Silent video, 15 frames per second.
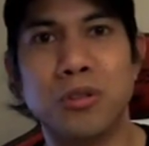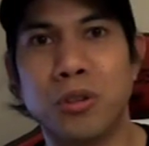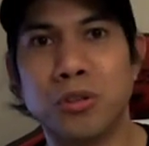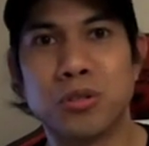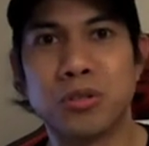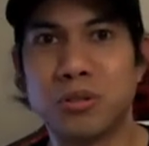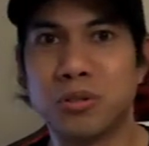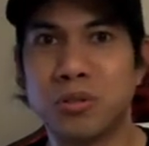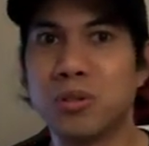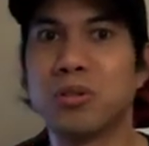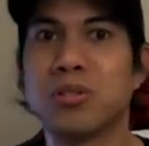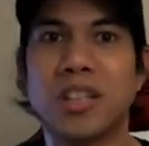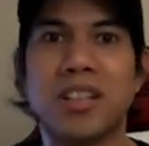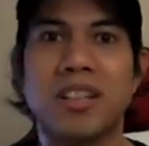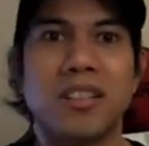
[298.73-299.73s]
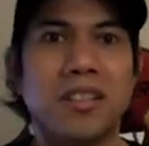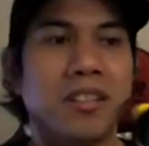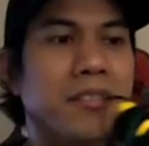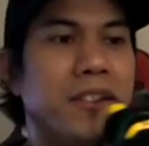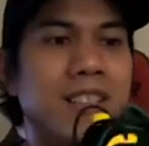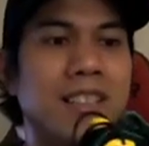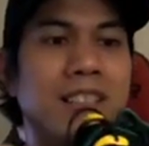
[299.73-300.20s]
those those are
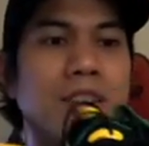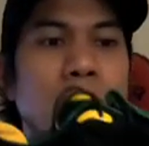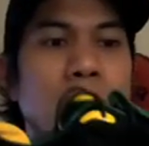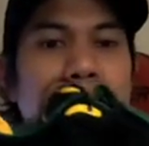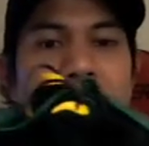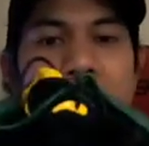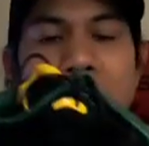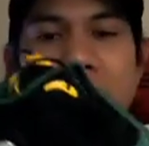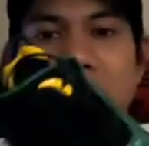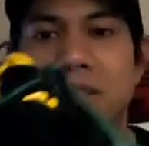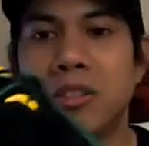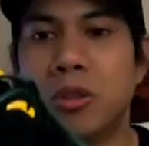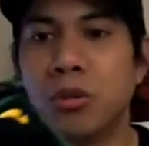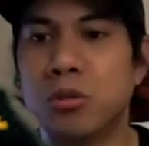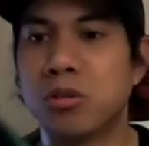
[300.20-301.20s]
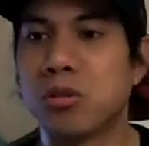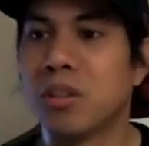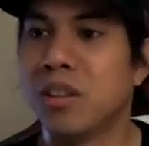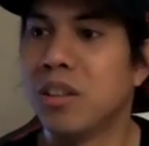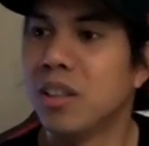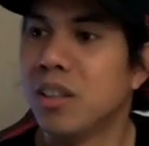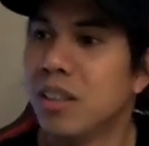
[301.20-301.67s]
really look like those
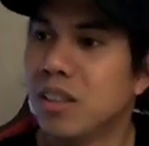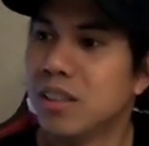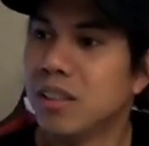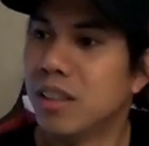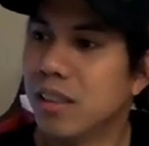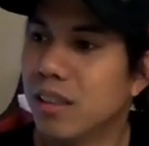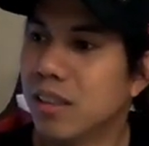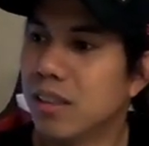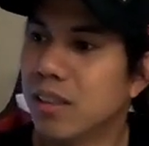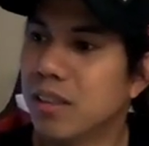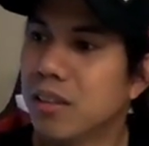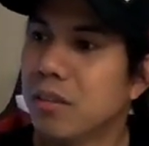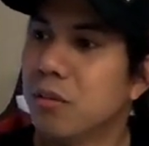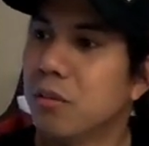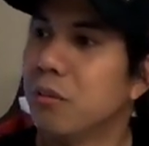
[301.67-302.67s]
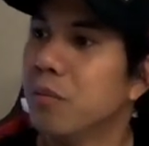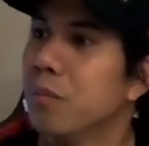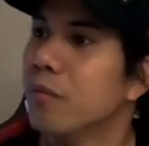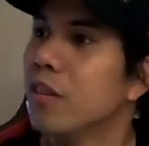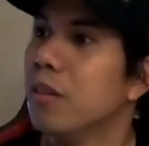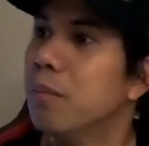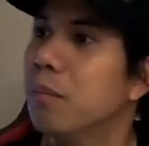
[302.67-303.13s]
uh,
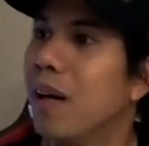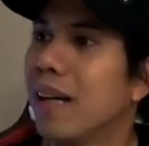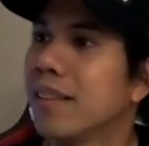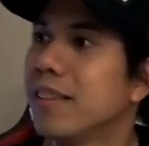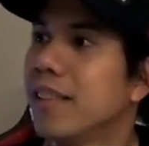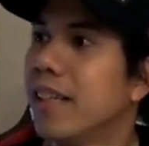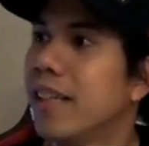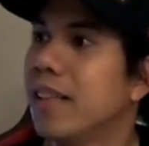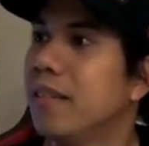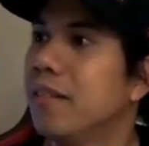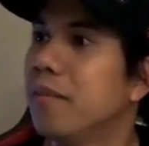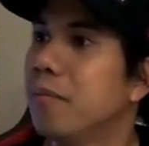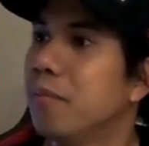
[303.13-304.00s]
back then